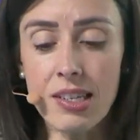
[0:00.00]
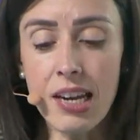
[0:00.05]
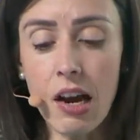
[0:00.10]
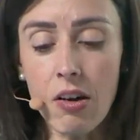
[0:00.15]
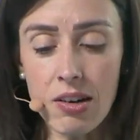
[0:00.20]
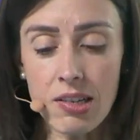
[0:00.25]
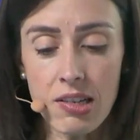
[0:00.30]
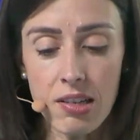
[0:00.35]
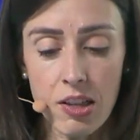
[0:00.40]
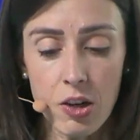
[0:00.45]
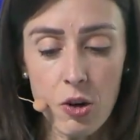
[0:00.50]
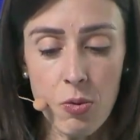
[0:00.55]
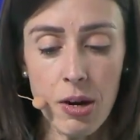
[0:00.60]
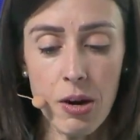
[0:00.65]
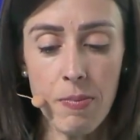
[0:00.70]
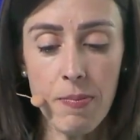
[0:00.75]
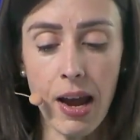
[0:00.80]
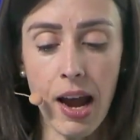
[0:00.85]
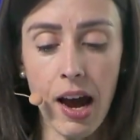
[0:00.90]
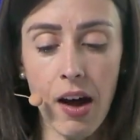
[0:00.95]
Tell us a little bit
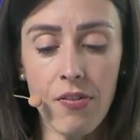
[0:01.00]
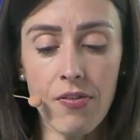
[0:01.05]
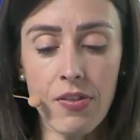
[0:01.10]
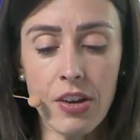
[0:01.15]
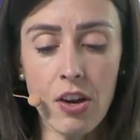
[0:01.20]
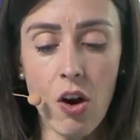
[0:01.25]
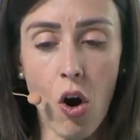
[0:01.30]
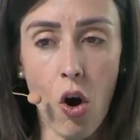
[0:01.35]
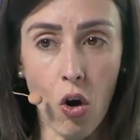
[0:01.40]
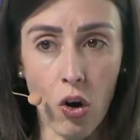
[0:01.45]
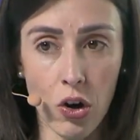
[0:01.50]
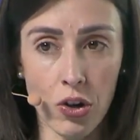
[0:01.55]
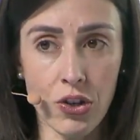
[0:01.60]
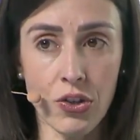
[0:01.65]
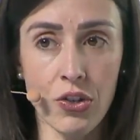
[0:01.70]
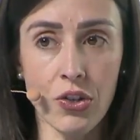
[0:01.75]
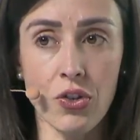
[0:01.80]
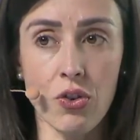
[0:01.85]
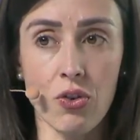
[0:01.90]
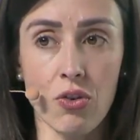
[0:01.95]
about the
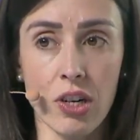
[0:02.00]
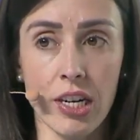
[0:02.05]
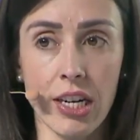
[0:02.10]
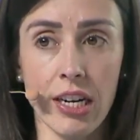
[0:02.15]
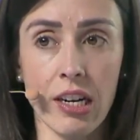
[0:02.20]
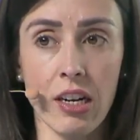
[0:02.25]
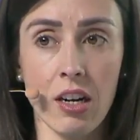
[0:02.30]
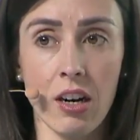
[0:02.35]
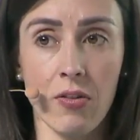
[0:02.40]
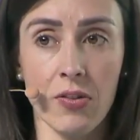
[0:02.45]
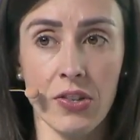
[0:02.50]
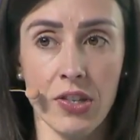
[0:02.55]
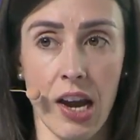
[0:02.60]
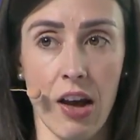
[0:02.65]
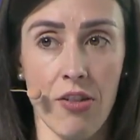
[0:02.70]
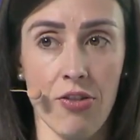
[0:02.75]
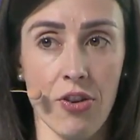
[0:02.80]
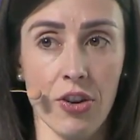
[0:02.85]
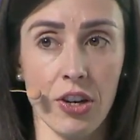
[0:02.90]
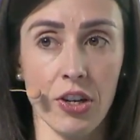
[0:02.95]
origin story of
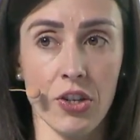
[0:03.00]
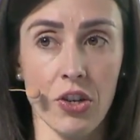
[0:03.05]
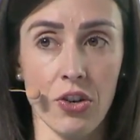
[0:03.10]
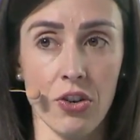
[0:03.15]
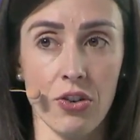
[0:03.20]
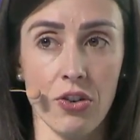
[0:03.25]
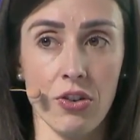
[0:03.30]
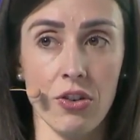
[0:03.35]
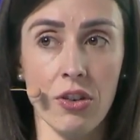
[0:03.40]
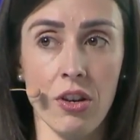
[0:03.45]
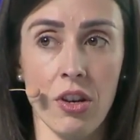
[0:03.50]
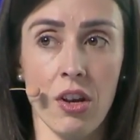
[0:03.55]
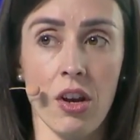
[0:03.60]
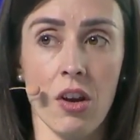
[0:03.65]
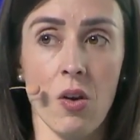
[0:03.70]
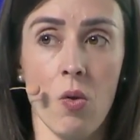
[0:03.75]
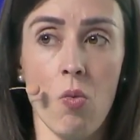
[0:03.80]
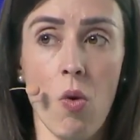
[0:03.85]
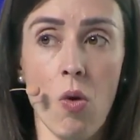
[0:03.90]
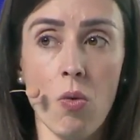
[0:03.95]
South32.
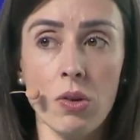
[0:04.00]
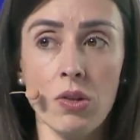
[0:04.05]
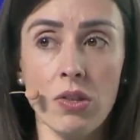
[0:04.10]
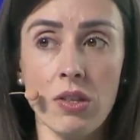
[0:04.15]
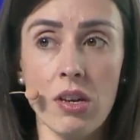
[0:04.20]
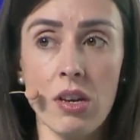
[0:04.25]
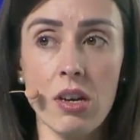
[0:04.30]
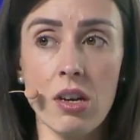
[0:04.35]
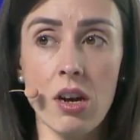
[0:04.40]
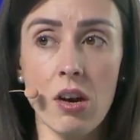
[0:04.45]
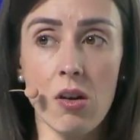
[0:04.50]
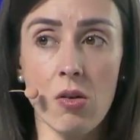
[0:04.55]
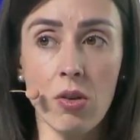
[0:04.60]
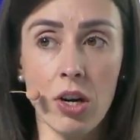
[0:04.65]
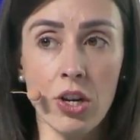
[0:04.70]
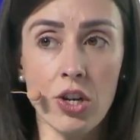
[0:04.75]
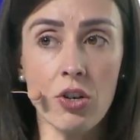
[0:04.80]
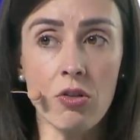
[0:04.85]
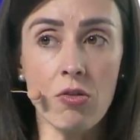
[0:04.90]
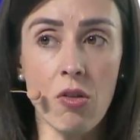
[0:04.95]
What was the
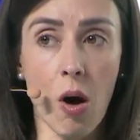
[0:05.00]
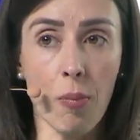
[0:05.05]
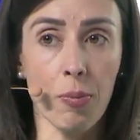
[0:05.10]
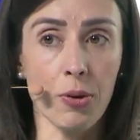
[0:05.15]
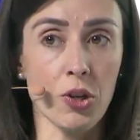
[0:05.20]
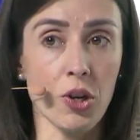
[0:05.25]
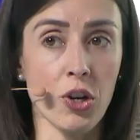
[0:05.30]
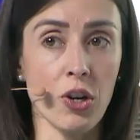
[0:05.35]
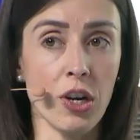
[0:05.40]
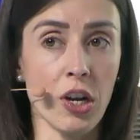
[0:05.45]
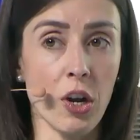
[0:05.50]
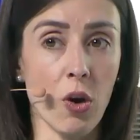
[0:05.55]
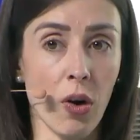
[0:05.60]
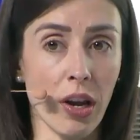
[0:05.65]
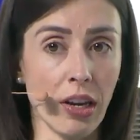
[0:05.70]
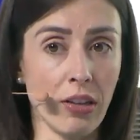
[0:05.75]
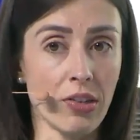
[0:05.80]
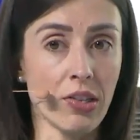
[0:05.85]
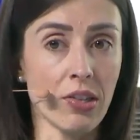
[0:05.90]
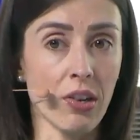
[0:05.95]
original opportunity or
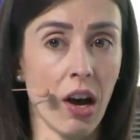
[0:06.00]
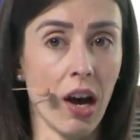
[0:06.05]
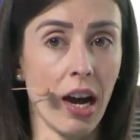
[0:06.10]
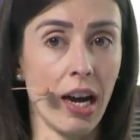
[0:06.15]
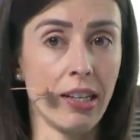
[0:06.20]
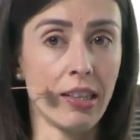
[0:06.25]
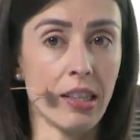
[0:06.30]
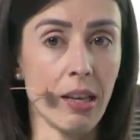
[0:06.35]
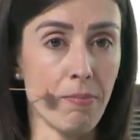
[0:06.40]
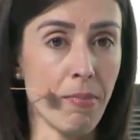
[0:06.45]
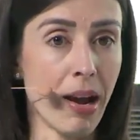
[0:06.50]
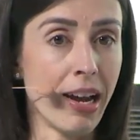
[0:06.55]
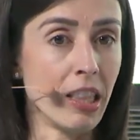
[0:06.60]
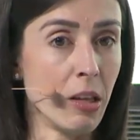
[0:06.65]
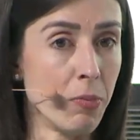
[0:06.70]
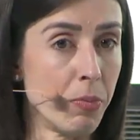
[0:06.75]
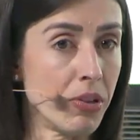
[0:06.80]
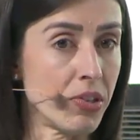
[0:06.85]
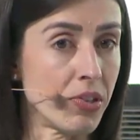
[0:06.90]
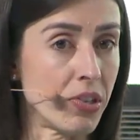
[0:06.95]
insight that made the
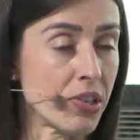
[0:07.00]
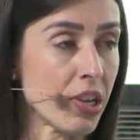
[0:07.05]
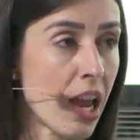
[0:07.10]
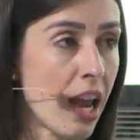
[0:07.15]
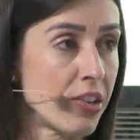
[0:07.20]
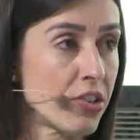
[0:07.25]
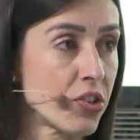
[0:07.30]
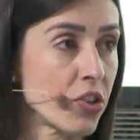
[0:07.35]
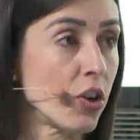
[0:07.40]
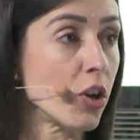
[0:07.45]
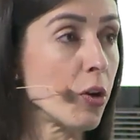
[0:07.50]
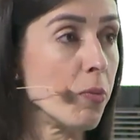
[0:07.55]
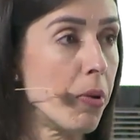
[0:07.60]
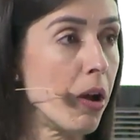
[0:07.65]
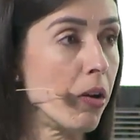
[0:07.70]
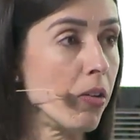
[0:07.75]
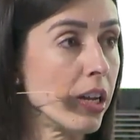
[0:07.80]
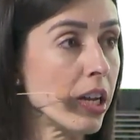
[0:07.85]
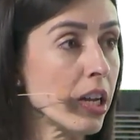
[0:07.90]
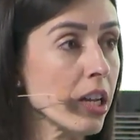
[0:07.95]
business case so
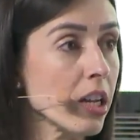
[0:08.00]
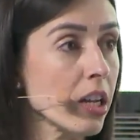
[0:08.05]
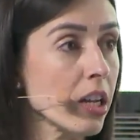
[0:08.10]
compelling?